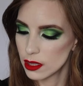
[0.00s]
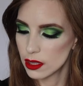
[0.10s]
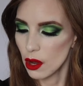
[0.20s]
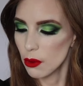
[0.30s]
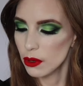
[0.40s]

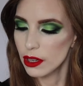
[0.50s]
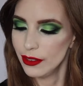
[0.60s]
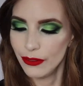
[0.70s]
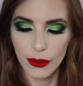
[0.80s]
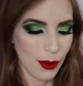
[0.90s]
So
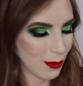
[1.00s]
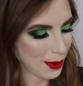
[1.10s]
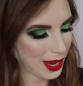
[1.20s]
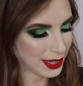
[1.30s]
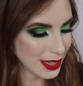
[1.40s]
good for
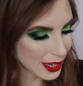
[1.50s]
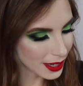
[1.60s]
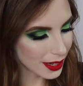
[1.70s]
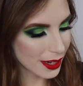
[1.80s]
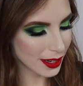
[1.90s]
my
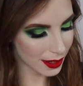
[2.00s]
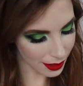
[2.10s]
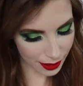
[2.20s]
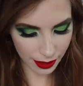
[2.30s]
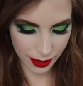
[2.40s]

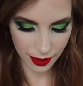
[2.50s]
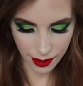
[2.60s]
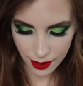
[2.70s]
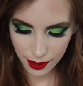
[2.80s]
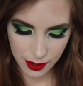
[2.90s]
teeth.
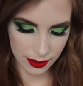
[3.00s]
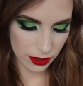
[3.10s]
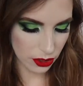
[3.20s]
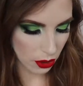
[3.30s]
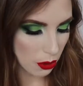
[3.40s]

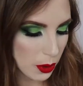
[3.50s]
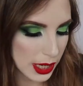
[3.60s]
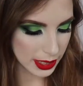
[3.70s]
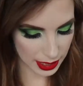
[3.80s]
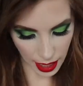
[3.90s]
So
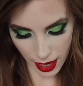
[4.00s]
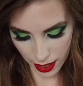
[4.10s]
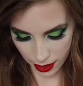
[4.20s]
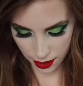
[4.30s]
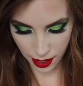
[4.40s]

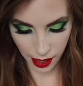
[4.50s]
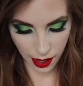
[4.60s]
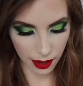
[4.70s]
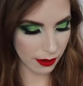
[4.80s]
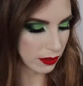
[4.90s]
excited to
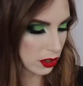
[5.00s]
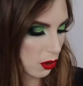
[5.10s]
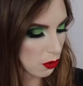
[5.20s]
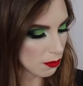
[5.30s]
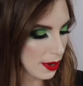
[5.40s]
have
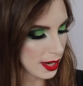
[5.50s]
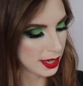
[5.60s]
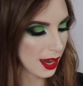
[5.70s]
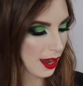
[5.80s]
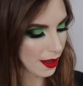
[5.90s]
so many
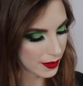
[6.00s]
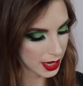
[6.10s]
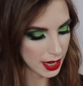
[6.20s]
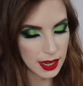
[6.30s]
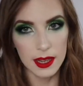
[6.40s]

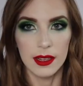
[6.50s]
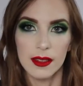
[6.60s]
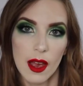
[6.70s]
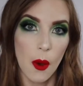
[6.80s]
cavities.